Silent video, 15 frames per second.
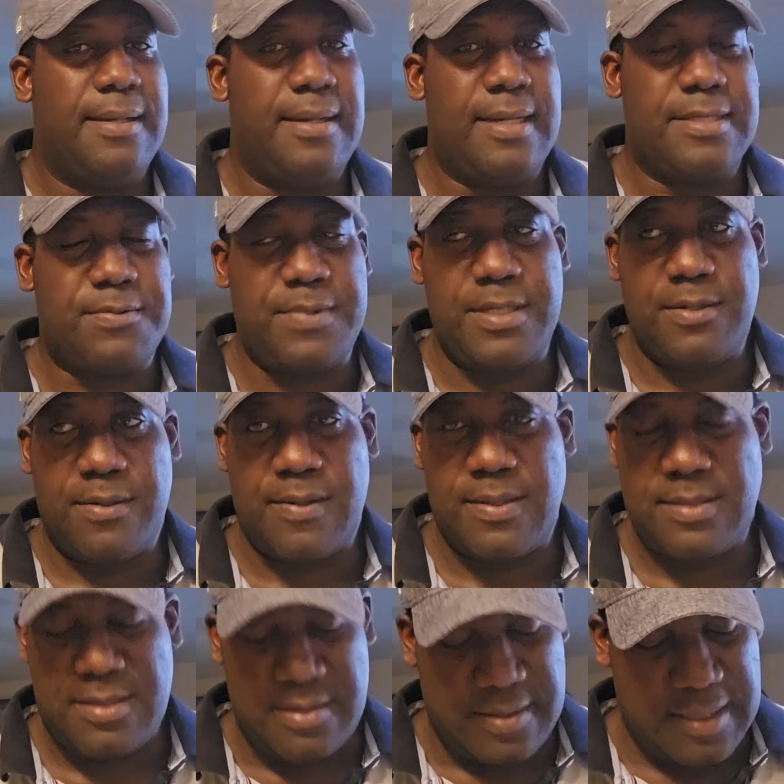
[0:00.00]
Next, we go
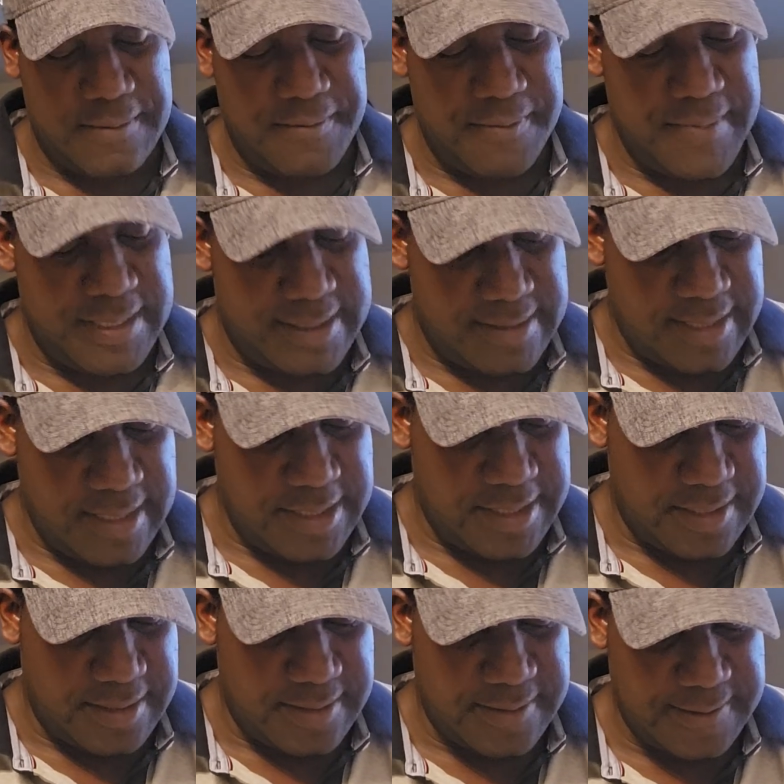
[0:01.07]
on to
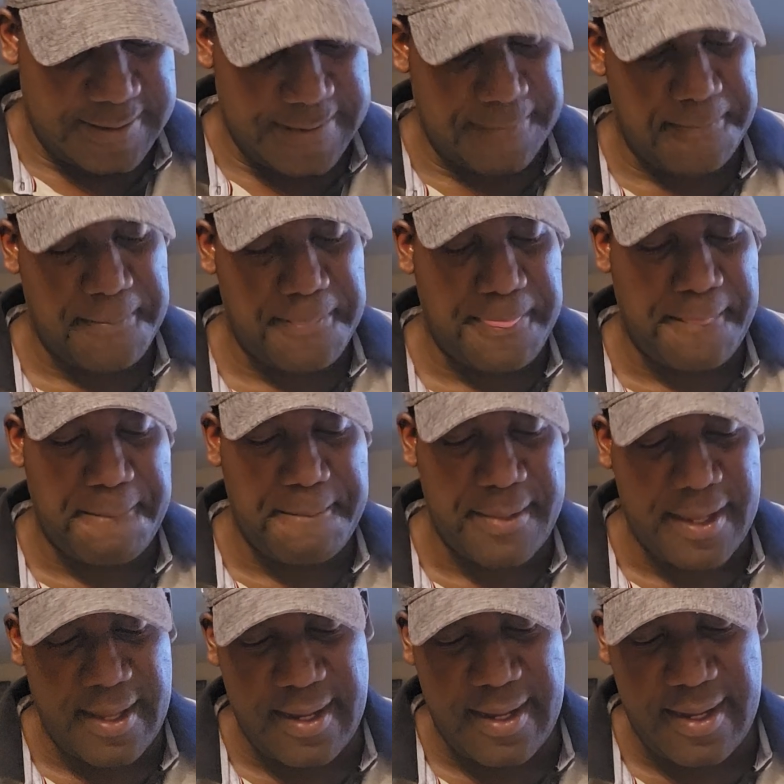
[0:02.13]
implementation.
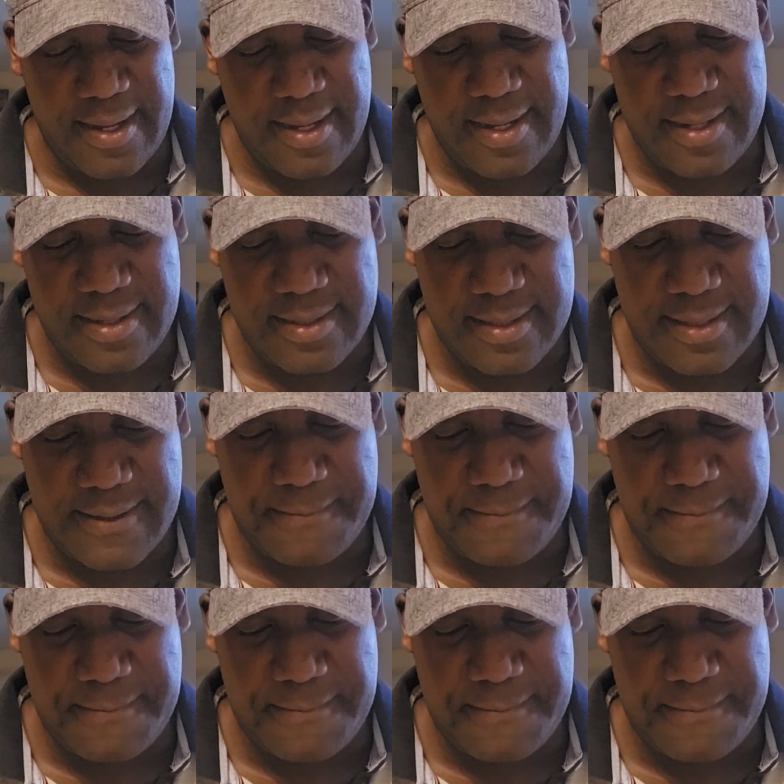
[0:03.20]
And